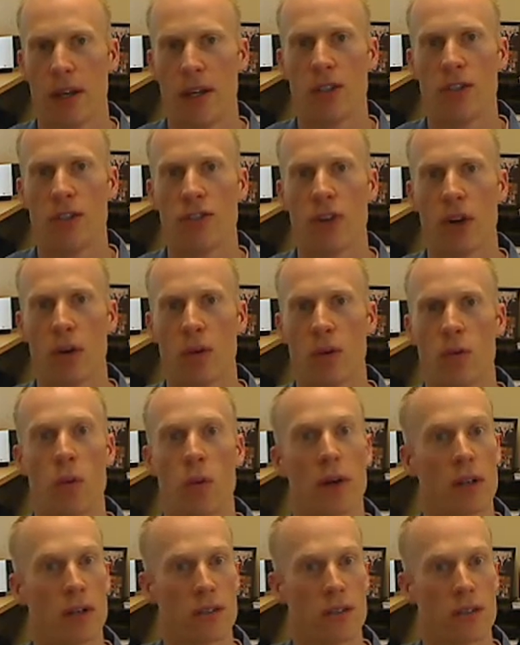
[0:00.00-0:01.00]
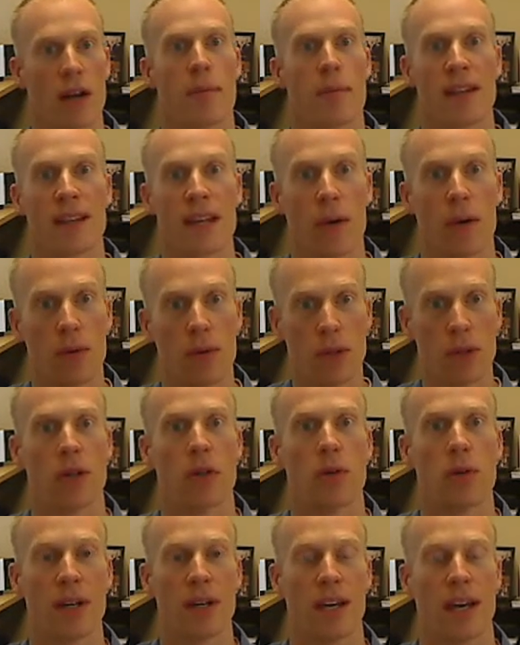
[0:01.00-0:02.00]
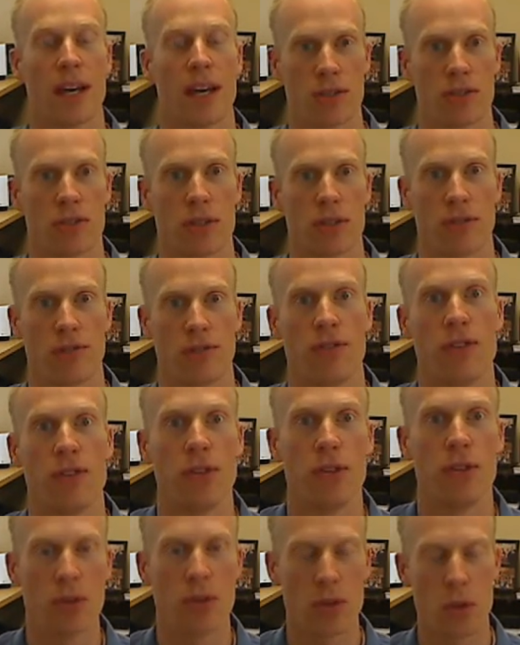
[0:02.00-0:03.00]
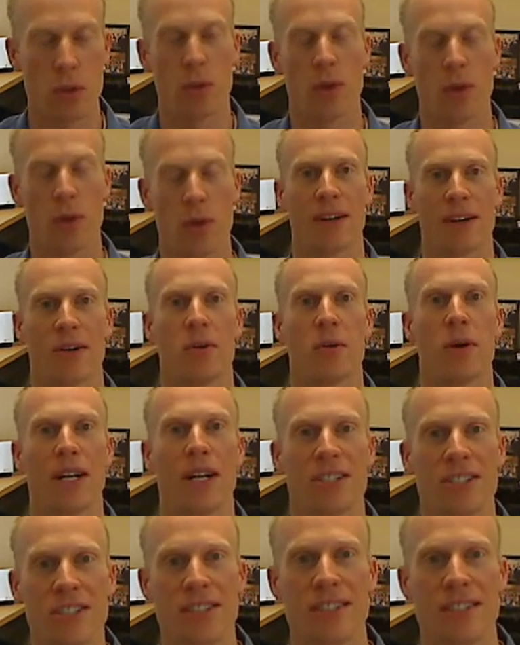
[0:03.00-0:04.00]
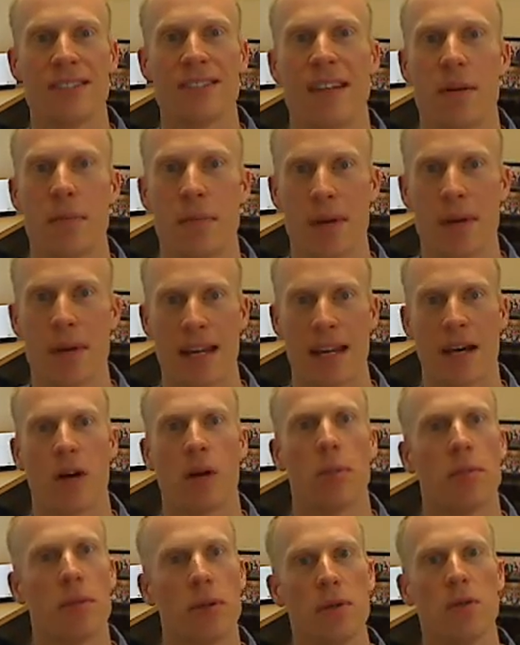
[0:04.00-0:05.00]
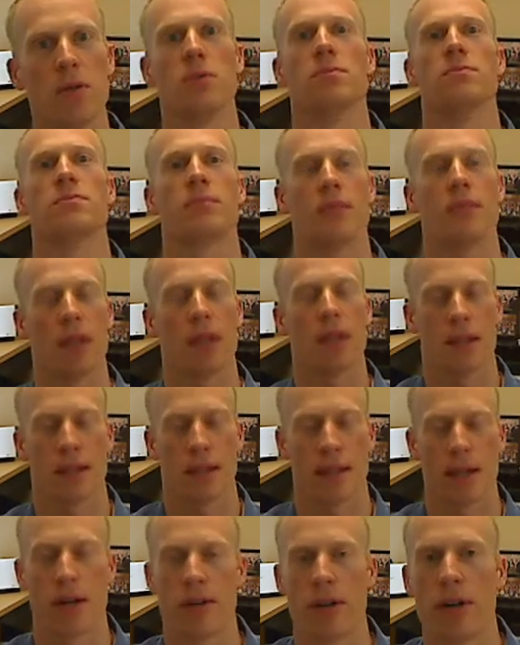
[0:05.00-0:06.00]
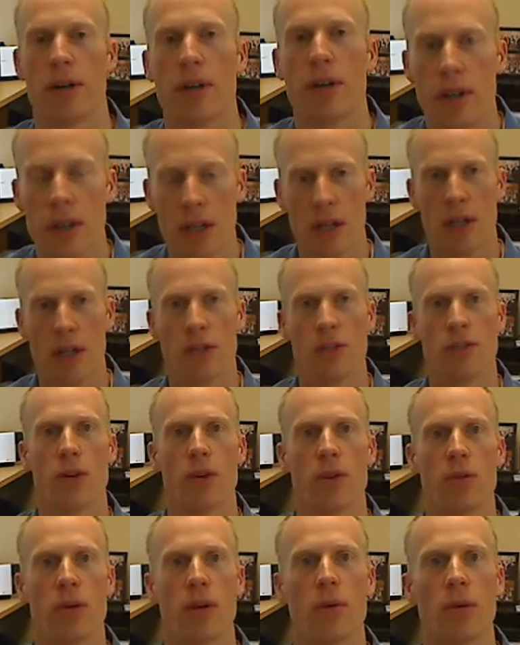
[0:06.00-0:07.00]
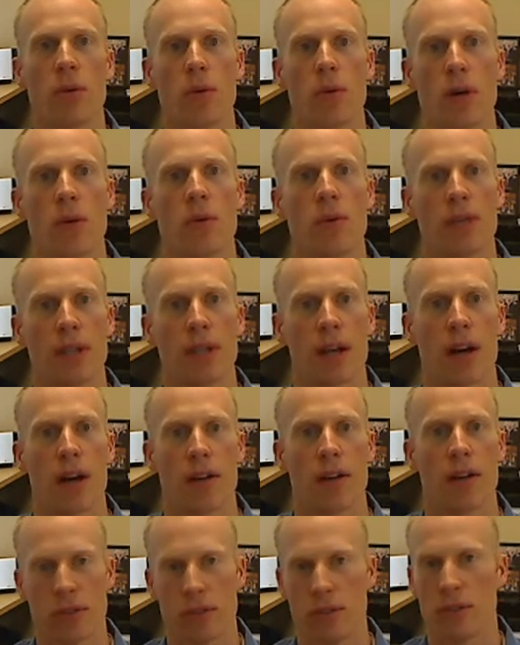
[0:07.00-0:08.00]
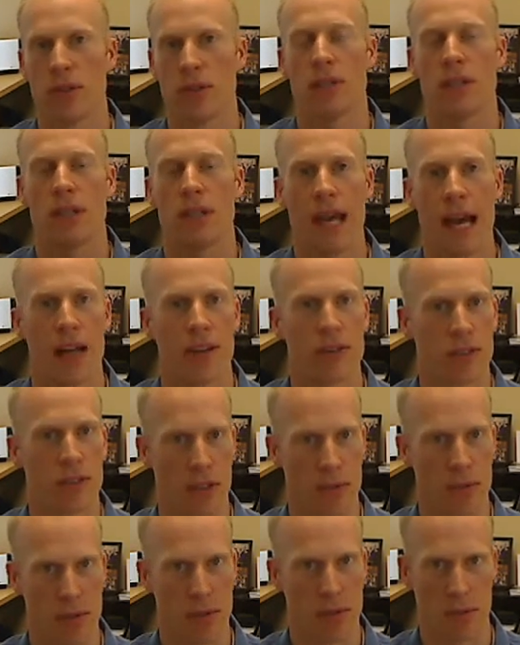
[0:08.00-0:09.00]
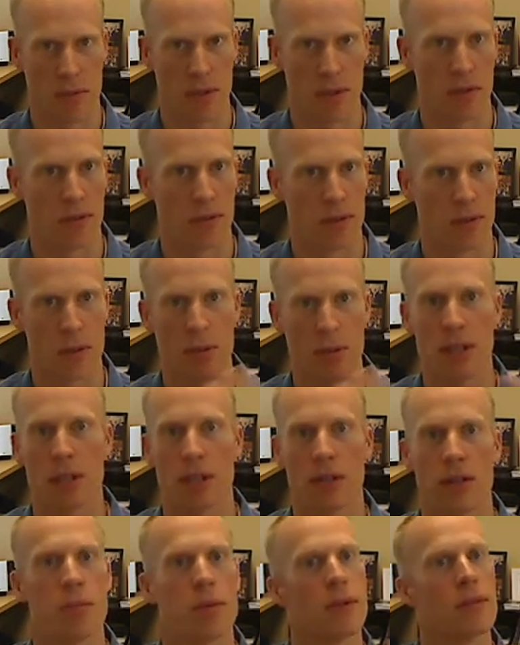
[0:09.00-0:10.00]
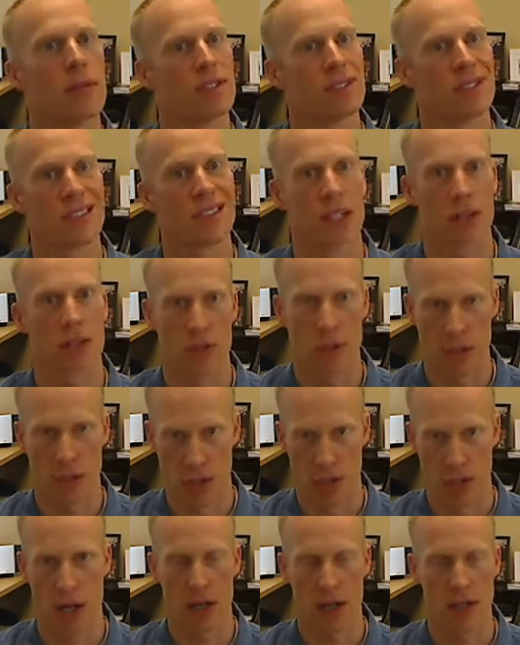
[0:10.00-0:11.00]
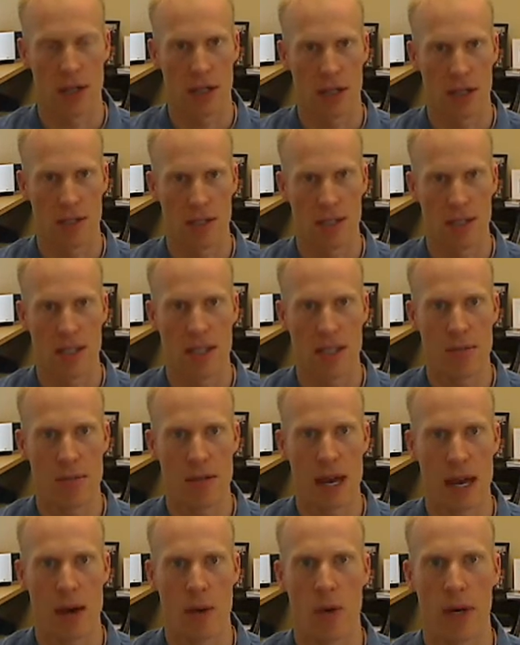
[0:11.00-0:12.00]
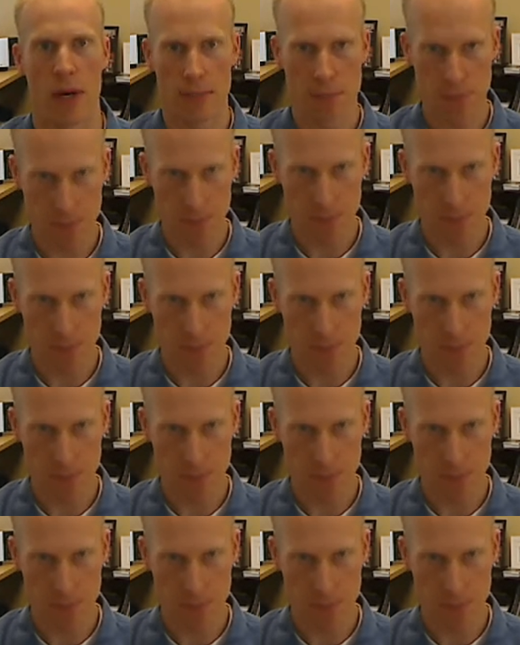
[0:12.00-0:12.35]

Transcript: So want to talk about that really quick, answer a few quick questions that might help you at the counter. So number one, when they offer it to you, yeah, it's going to be expensive, going to be a little bit of a sticker shock. It can seem that way.